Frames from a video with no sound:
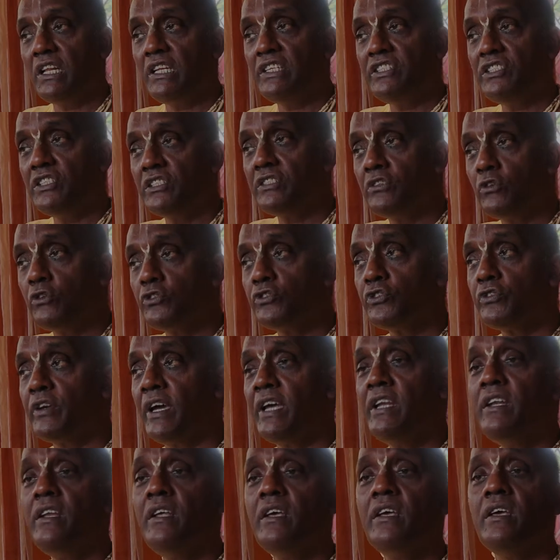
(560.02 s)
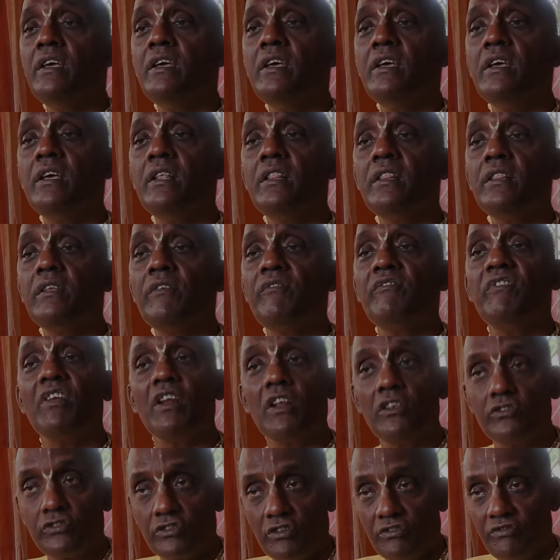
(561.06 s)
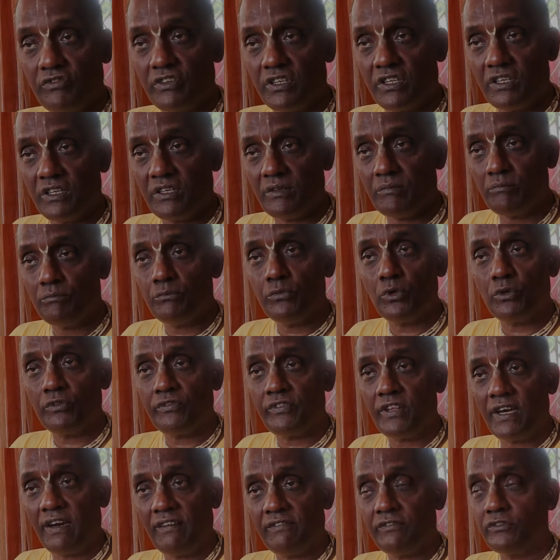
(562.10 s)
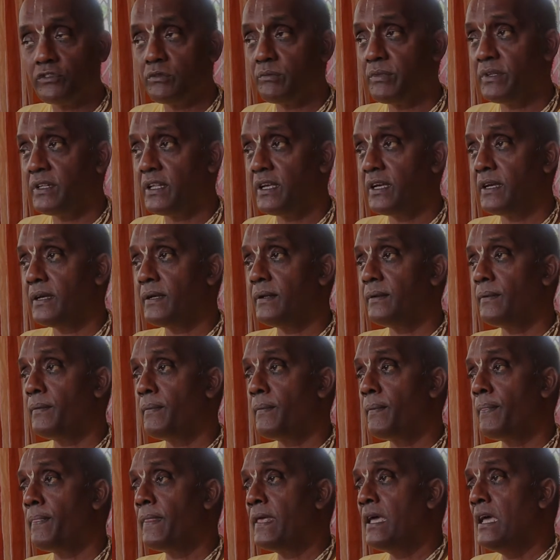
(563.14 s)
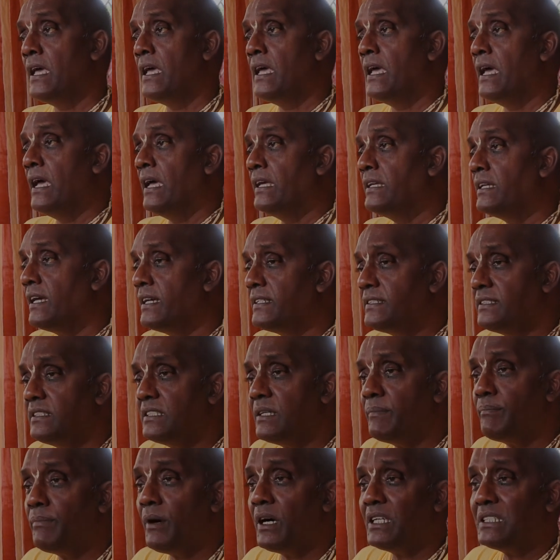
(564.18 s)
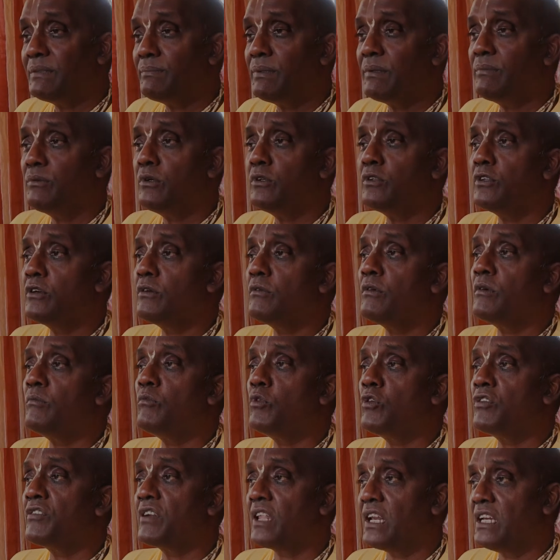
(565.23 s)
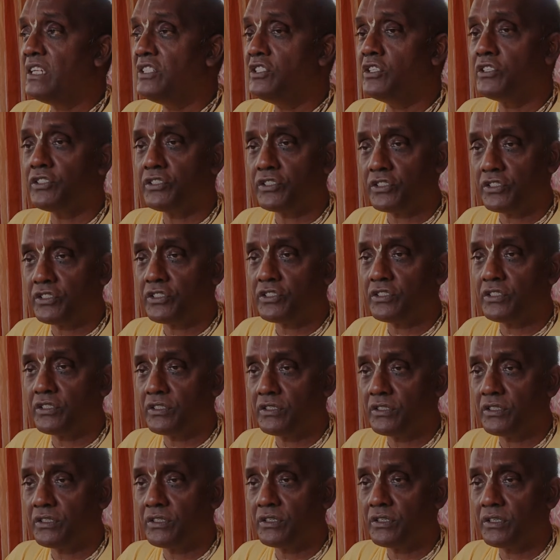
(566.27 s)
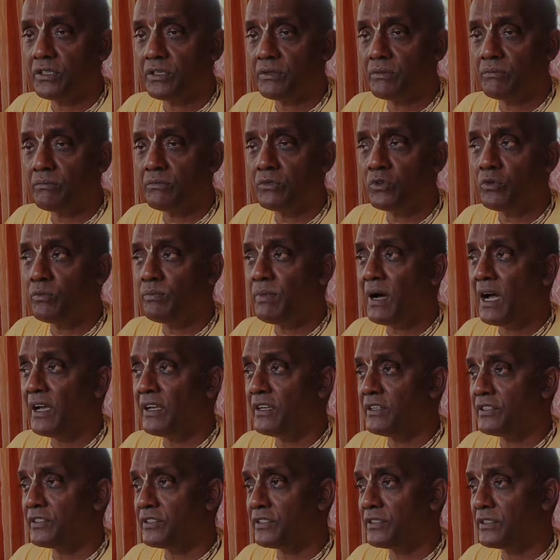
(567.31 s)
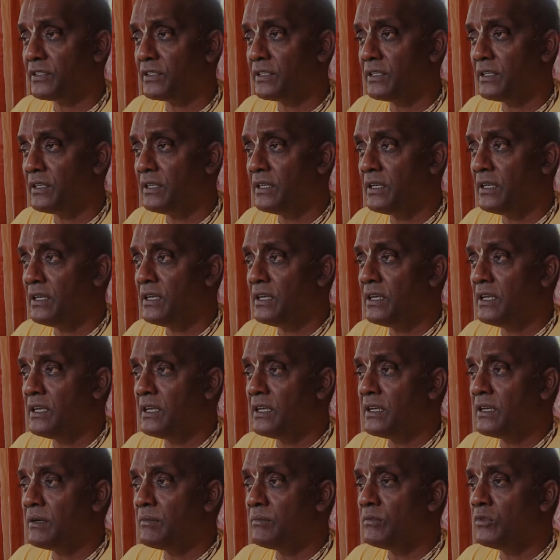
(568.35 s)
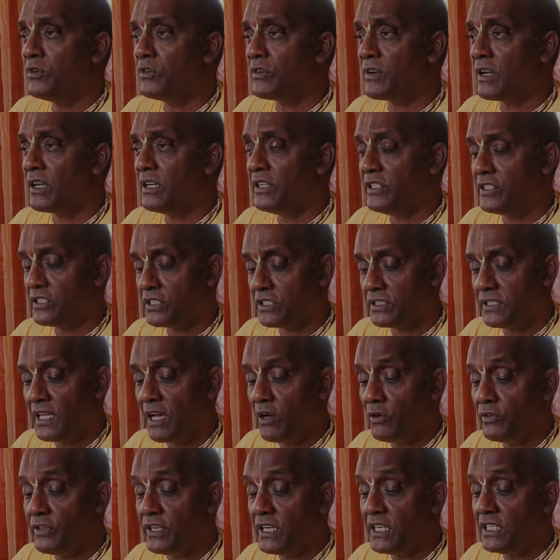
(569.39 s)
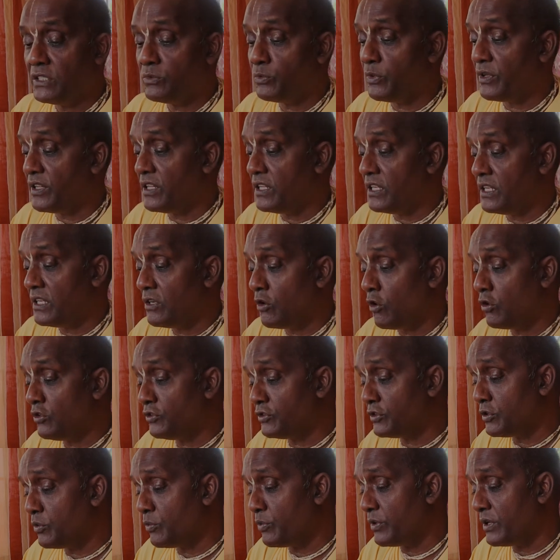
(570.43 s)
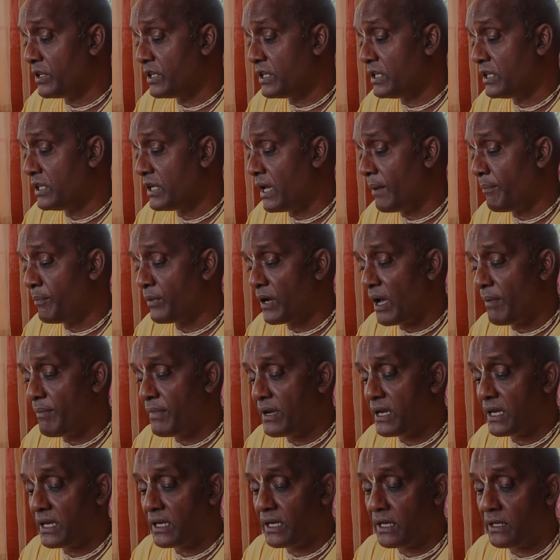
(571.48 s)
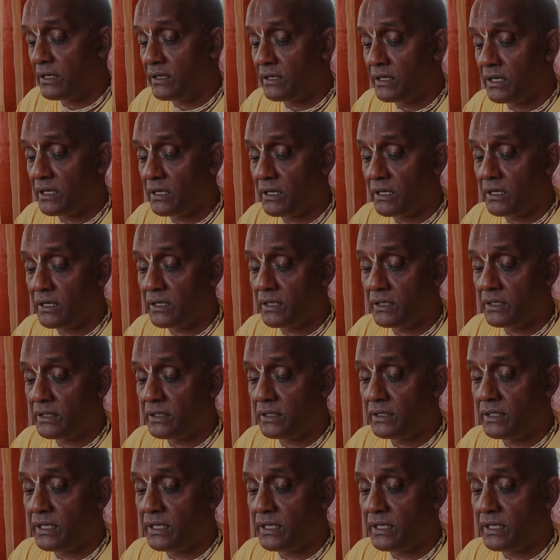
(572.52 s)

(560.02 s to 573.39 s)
also and philosophy, both absolutely. Yes, in the past people, they were more religious, more pious, more religious. Nowadays, with the upcoming and the